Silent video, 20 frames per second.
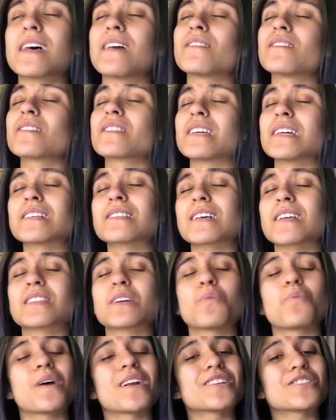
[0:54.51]
and the things that
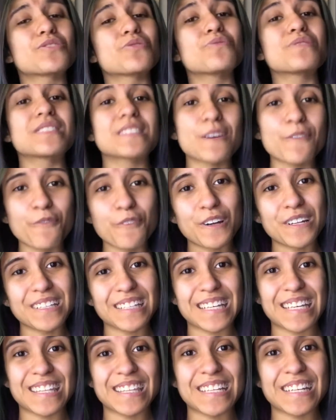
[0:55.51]
they want to do
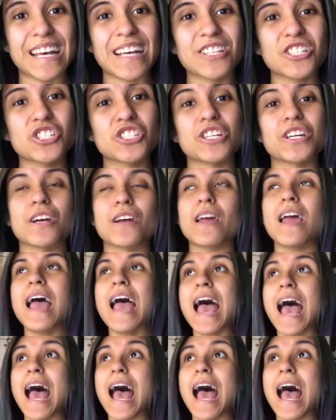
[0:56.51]
differently in the next year,